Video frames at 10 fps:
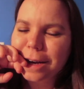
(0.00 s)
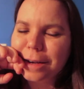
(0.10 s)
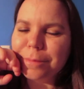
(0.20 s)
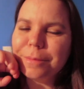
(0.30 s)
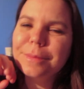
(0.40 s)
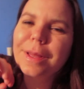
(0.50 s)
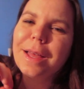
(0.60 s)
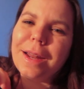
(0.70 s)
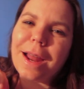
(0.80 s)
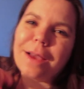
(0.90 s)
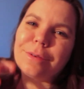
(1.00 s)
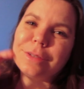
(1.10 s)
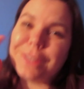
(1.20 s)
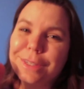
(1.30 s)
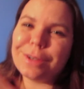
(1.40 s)
um, and I will
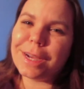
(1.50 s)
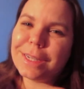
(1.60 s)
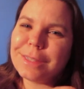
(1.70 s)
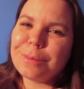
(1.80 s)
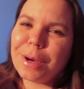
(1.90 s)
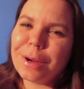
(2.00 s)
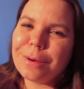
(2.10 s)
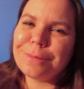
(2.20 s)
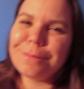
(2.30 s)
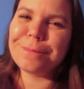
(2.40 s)
see you guys tomorrow.